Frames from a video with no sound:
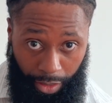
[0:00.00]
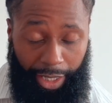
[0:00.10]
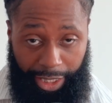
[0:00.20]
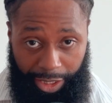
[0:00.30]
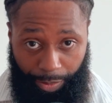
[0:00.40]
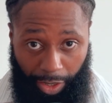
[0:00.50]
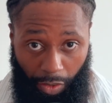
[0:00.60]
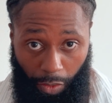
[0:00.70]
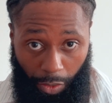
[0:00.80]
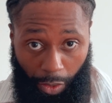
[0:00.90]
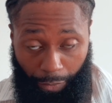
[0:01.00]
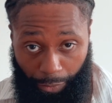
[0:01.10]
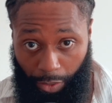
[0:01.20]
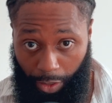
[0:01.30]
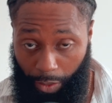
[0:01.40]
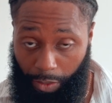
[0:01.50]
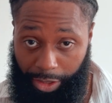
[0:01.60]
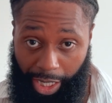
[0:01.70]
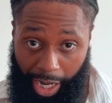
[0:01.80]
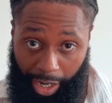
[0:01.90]
This has been going on for a long
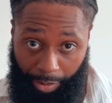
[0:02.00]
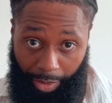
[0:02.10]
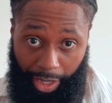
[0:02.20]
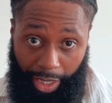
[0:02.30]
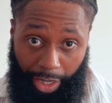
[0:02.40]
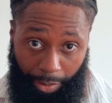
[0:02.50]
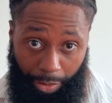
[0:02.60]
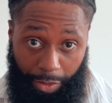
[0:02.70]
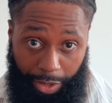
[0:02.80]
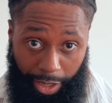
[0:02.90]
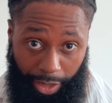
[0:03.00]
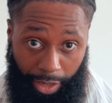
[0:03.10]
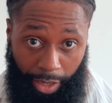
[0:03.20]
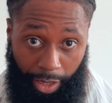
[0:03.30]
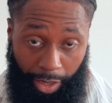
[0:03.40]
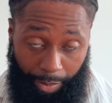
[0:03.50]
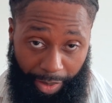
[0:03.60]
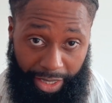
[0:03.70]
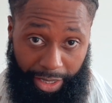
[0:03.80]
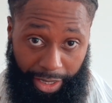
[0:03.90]
time in the music
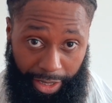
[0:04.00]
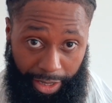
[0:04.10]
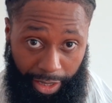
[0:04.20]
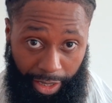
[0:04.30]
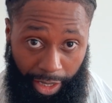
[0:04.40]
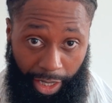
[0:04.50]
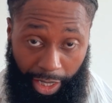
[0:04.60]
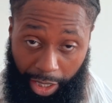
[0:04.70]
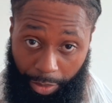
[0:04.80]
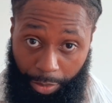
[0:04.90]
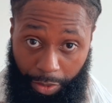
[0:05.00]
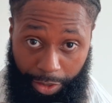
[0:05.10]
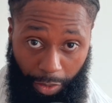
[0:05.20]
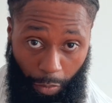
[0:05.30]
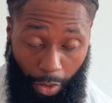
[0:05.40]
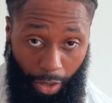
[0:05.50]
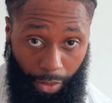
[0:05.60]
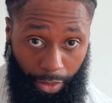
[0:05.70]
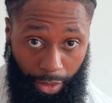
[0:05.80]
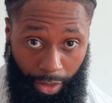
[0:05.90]
business, in the music world,